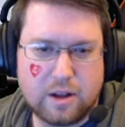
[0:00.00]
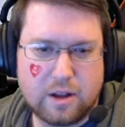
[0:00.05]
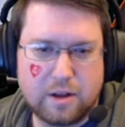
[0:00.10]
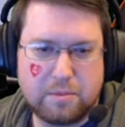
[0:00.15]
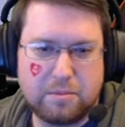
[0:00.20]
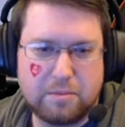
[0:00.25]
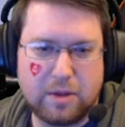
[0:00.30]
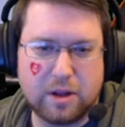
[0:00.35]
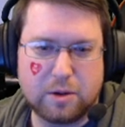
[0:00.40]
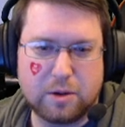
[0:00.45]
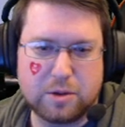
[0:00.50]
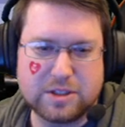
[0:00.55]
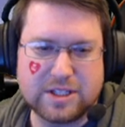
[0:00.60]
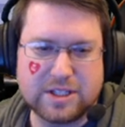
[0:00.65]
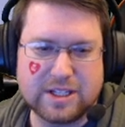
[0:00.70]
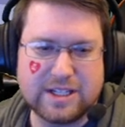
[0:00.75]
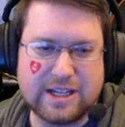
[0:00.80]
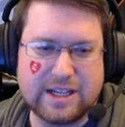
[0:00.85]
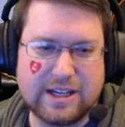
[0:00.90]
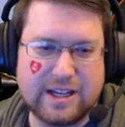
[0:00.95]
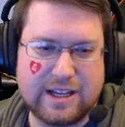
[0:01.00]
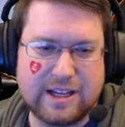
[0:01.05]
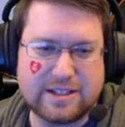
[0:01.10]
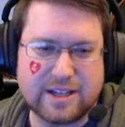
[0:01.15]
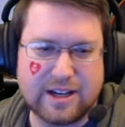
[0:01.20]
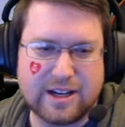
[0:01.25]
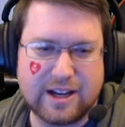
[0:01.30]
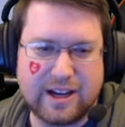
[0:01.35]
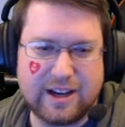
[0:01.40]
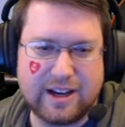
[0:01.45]
Miller was the DD
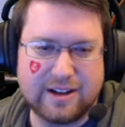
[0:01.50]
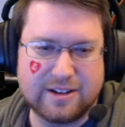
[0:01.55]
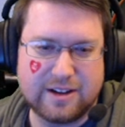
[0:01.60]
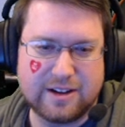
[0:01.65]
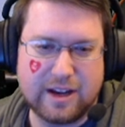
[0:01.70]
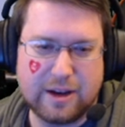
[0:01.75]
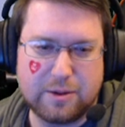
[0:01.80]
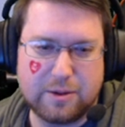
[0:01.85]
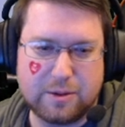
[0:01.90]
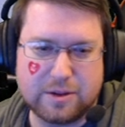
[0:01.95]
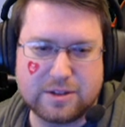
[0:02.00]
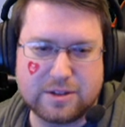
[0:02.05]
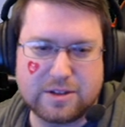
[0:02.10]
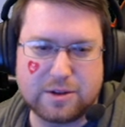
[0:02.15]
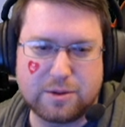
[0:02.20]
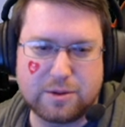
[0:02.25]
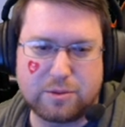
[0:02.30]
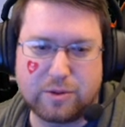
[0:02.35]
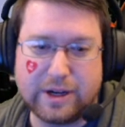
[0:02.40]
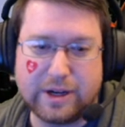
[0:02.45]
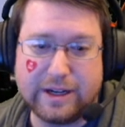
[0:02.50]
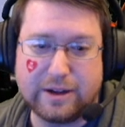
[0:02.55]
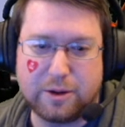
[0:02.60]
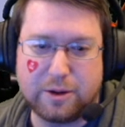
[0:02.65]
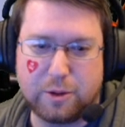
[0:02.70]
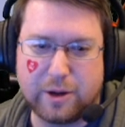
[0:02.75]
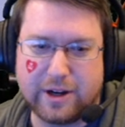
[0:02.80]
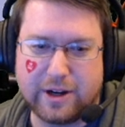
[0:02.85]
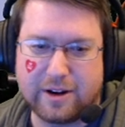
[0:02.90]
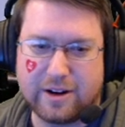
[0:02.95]
tonight, and was the
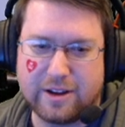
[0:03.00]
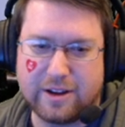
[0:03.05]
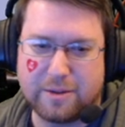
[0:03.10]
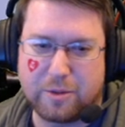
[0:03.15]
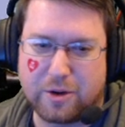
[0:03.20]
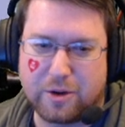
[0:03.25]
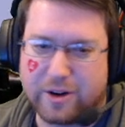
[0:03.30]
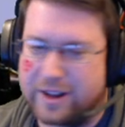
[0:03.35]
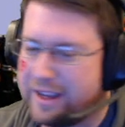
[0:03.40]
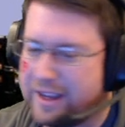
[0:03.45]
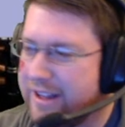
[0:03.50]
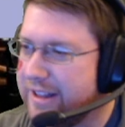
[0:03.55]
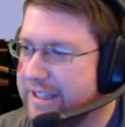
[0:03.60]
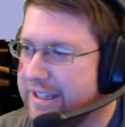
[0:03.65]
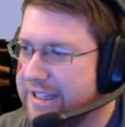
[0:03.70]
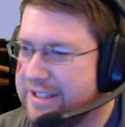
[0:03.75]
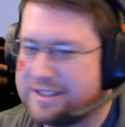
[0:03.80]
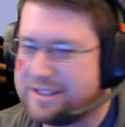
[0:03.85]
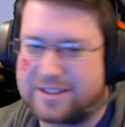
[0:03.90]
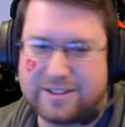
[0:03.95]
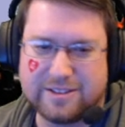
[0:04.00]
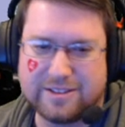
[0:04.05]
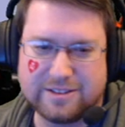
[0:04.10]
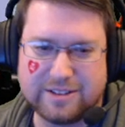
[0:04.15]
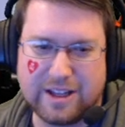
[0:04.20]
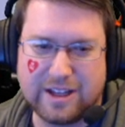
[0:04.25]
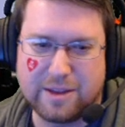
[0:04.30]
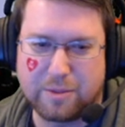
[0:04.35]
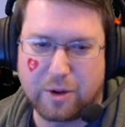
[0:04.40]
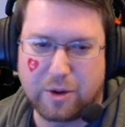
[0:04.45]
real winner in the morning at least.
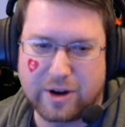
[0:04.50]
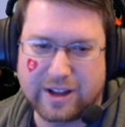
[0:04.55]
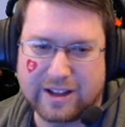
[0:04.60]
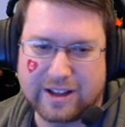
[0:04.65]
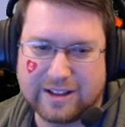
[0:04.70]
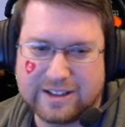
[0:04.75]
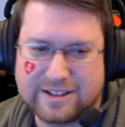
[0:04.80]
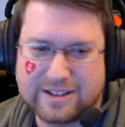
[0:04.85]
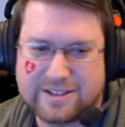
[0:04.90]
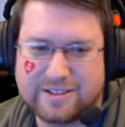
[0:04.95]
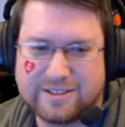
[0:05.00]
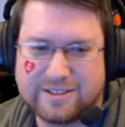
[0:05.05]
In the morning at least.